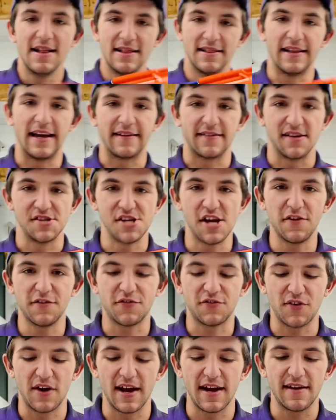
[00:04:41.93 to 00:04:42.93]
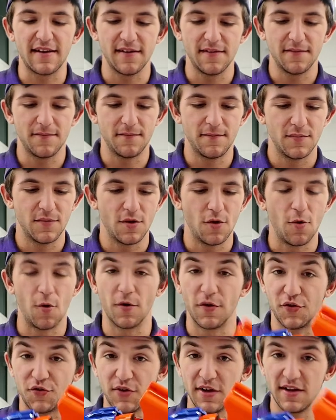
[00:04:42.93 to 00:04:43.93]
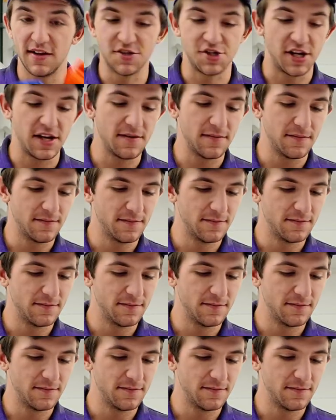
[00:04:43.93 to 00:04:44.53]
like the shell strike or the trilogy,